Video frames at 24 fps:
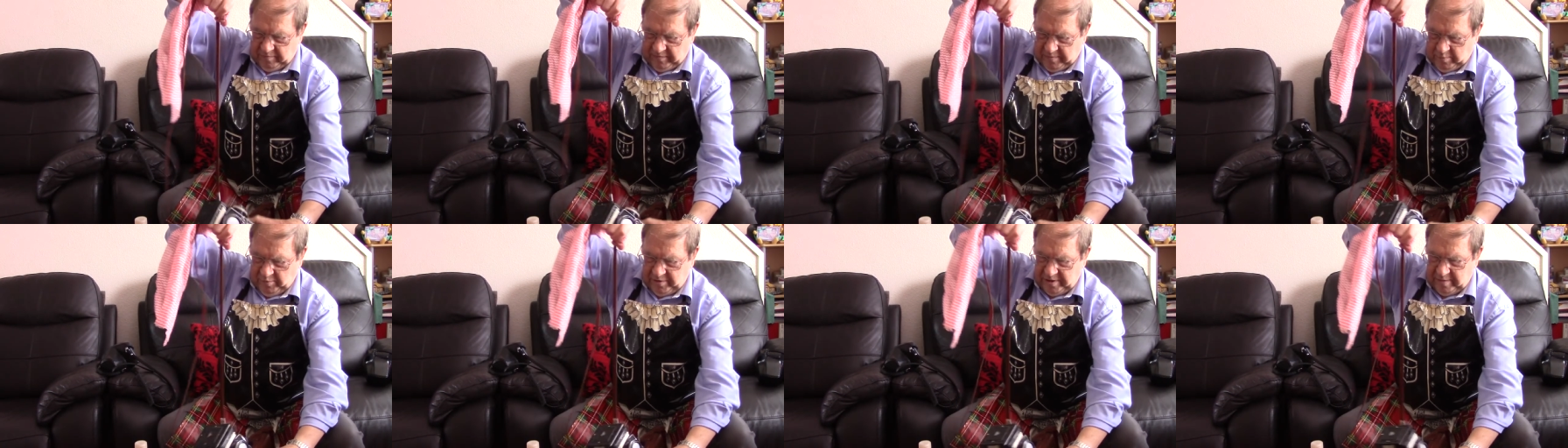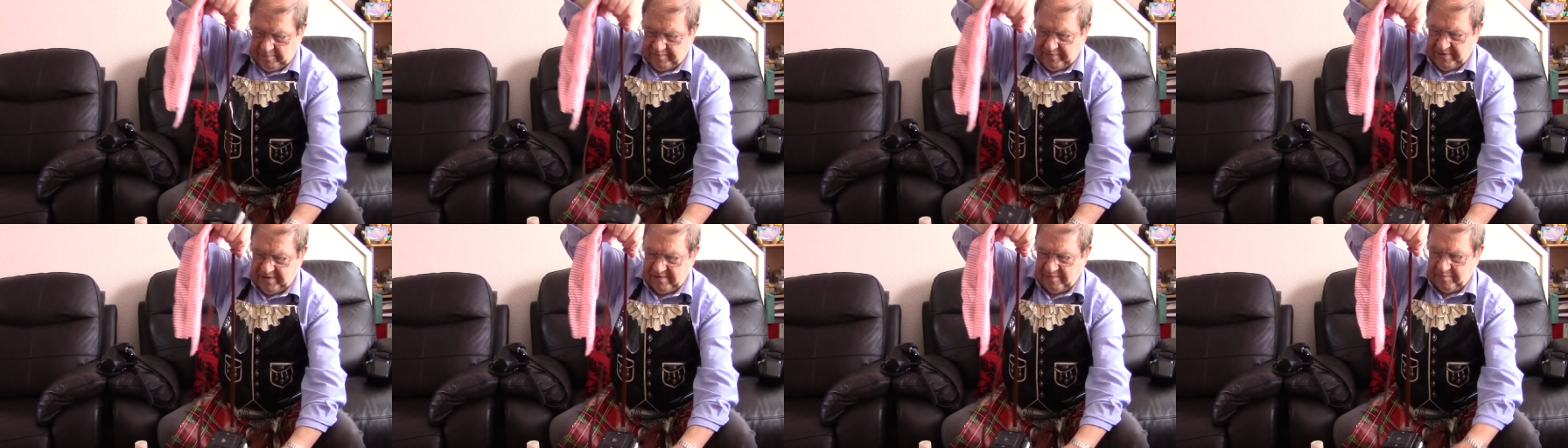with a
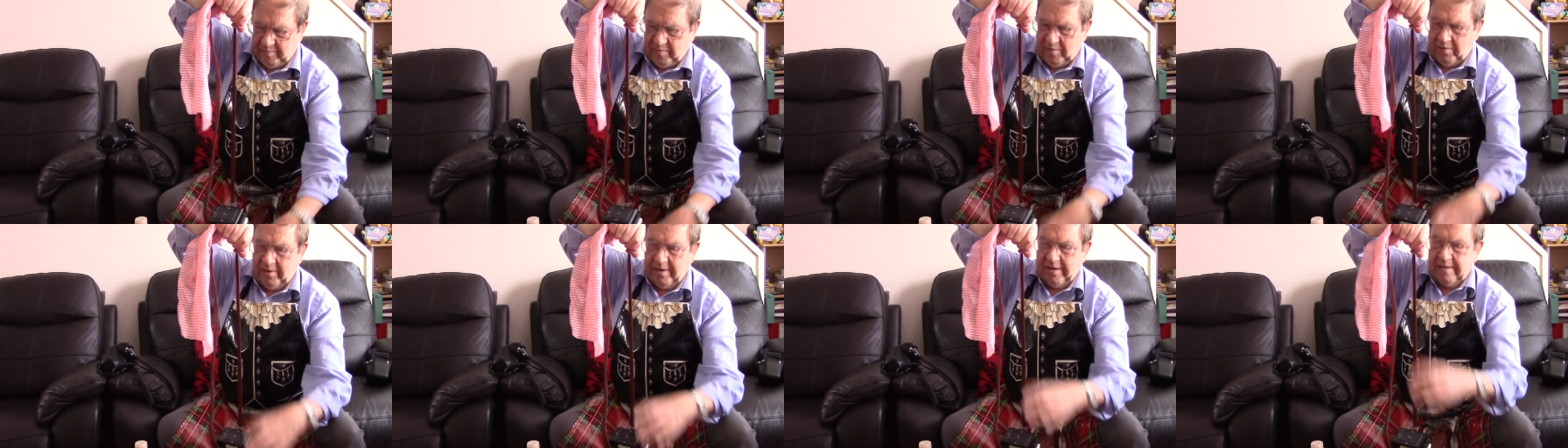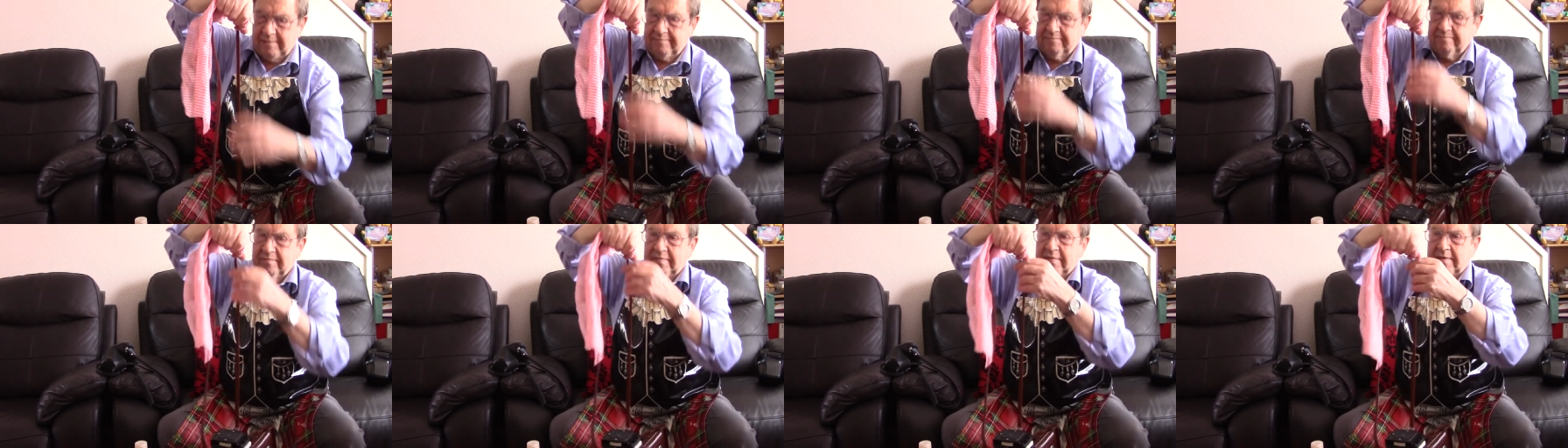bit of my
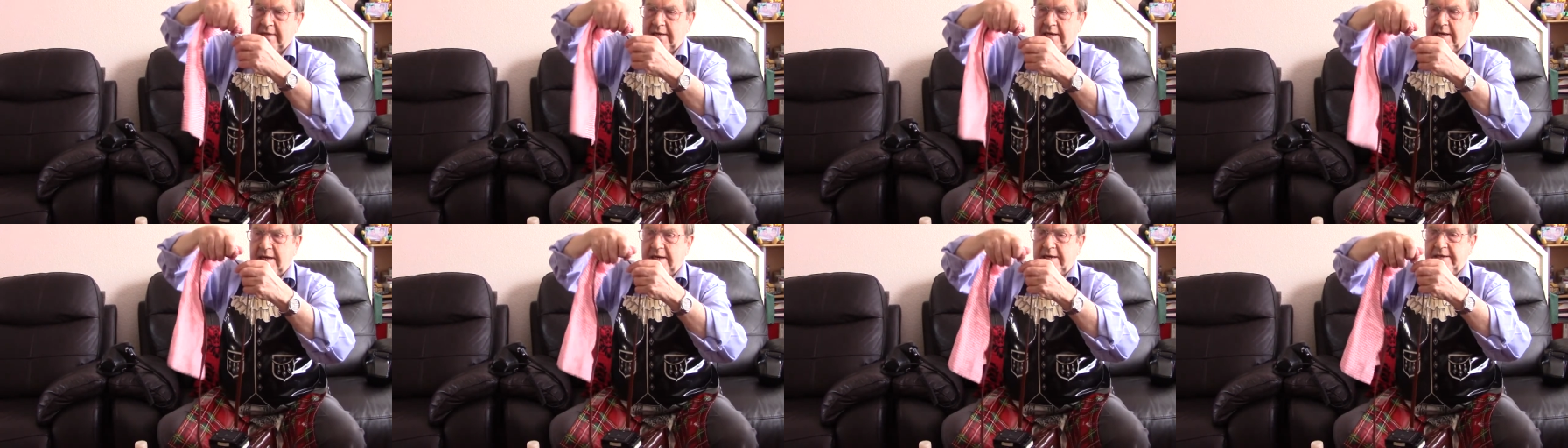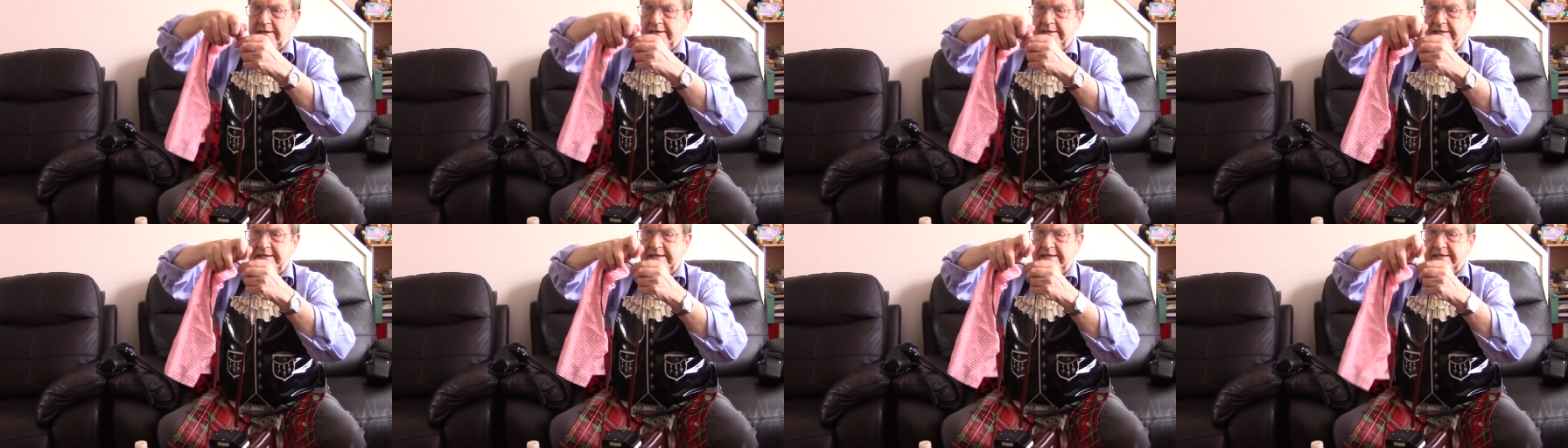
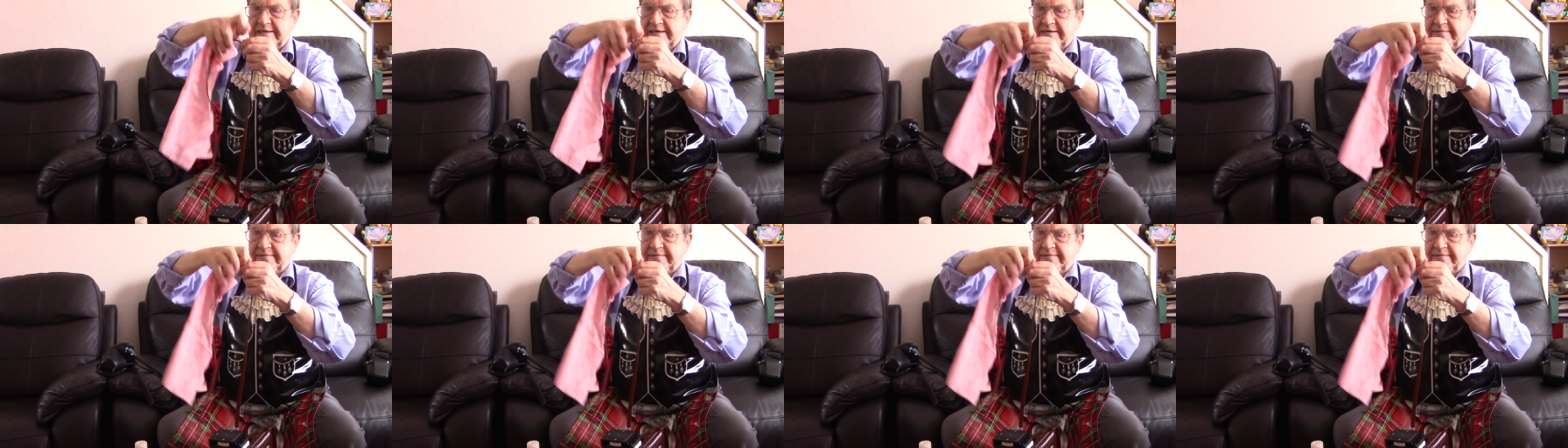neat's